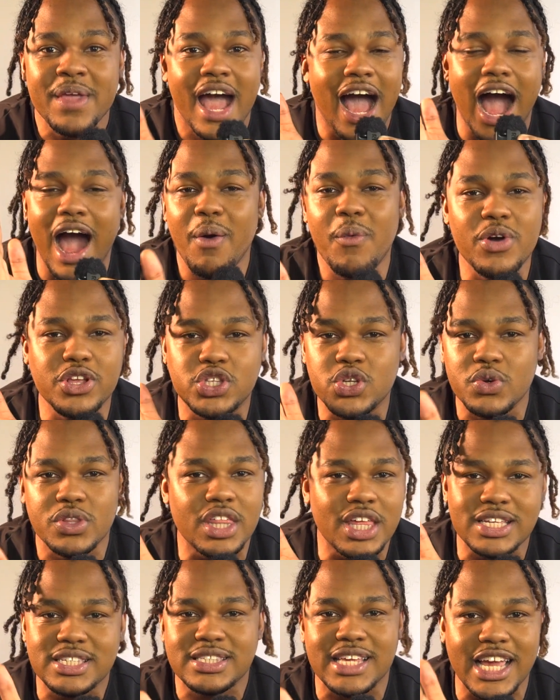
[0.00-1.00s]
I would do
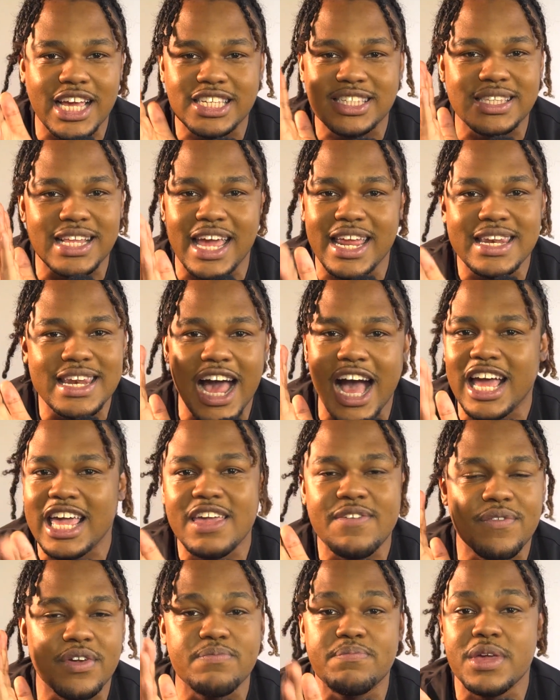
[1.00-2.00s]
these things and not
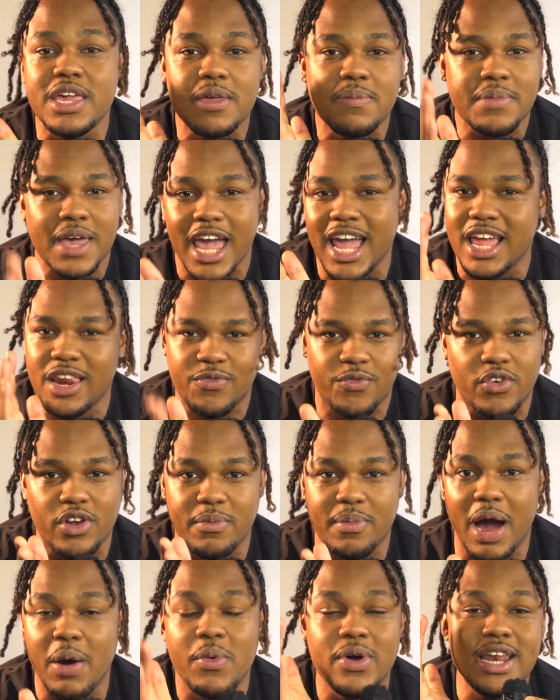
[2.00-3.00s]
even be paid for them.
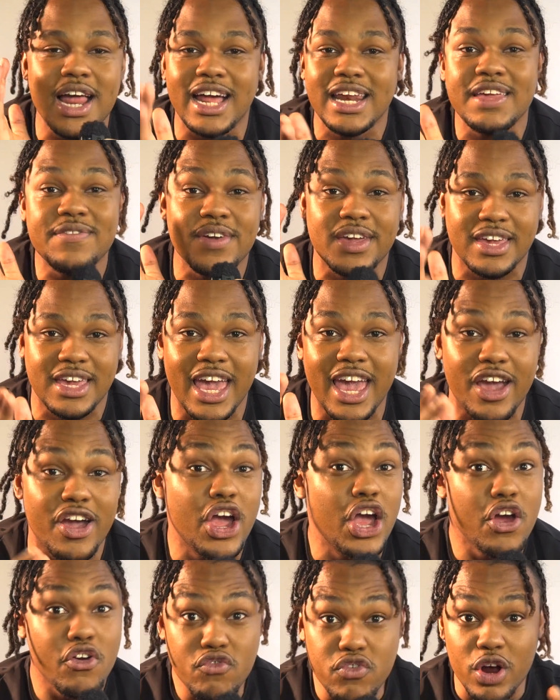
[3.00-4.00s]
I would not even care.
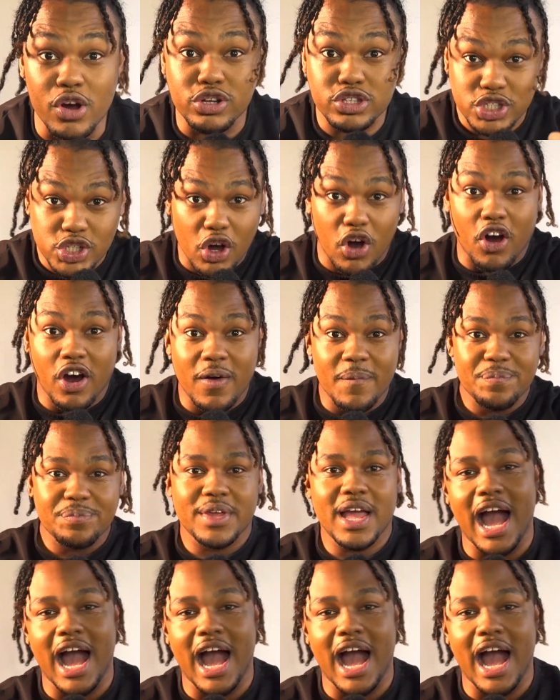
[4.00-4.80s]
Real talk.